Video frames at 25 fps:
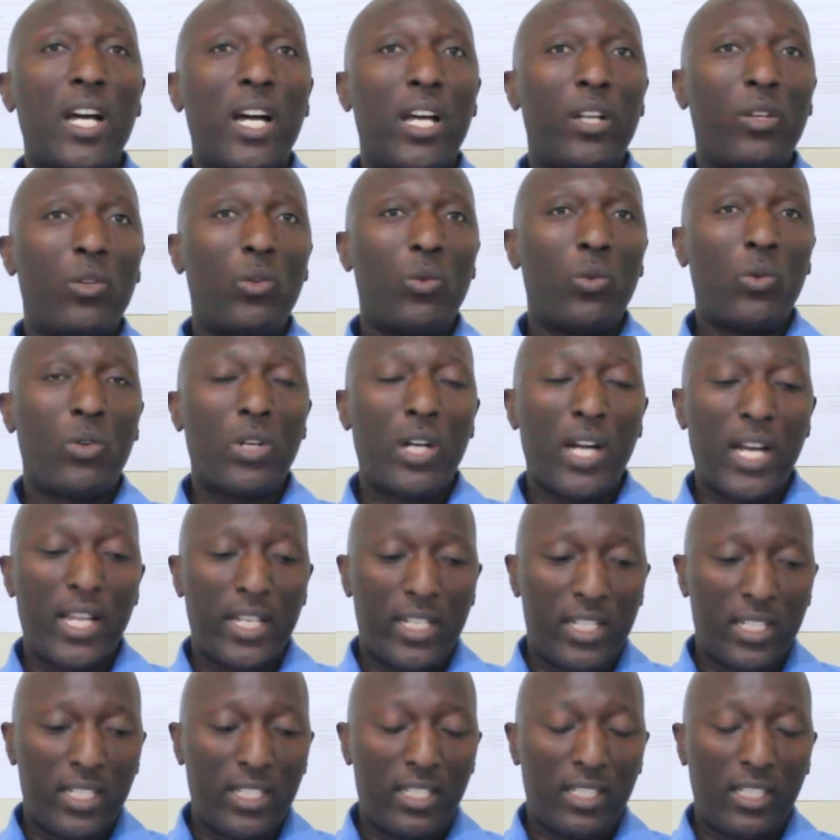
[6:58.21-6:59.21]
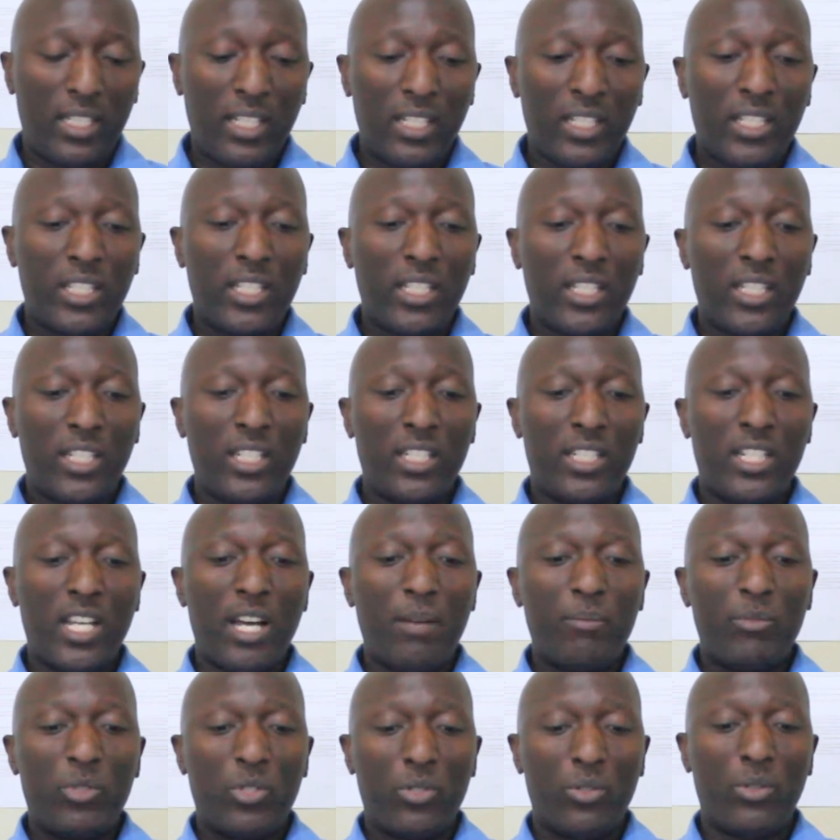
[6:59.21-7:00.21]
and look at thinking in
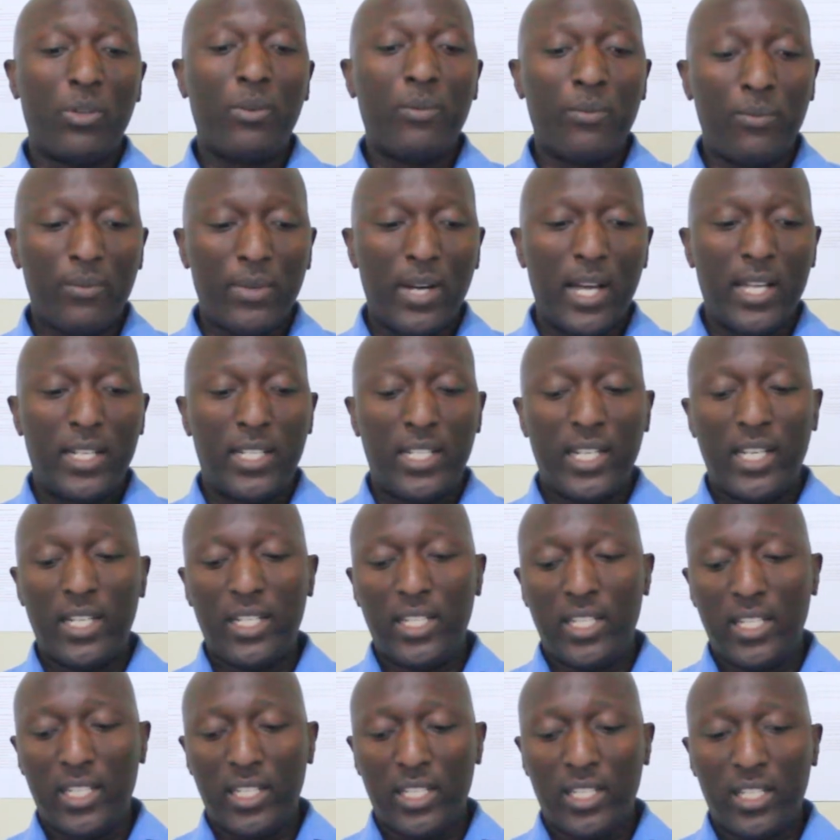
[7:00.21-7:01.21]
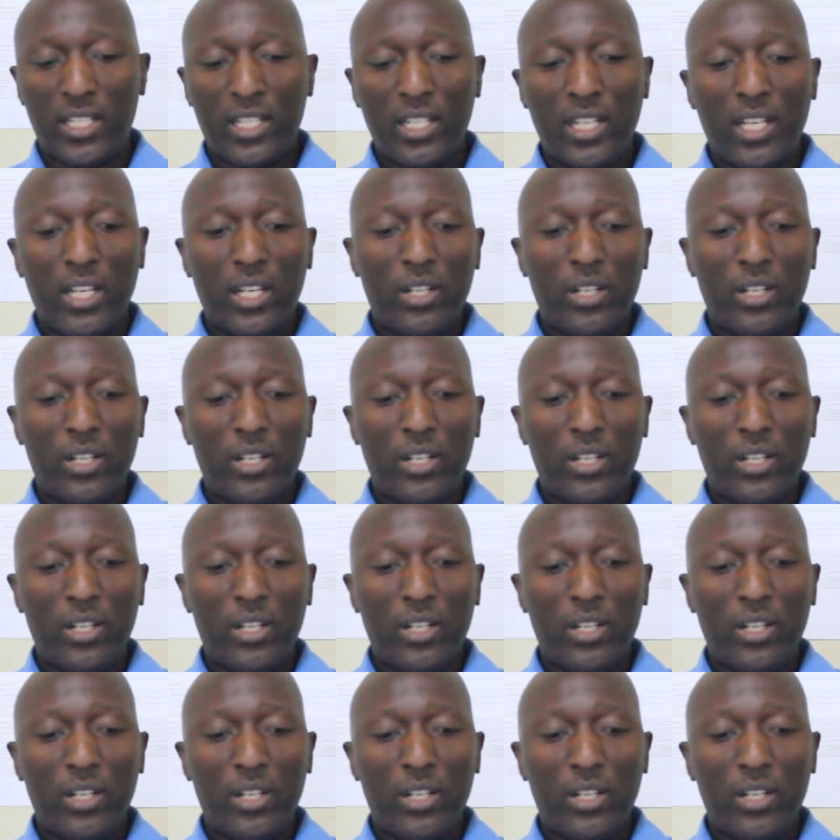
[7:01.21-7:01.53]
terms of attaining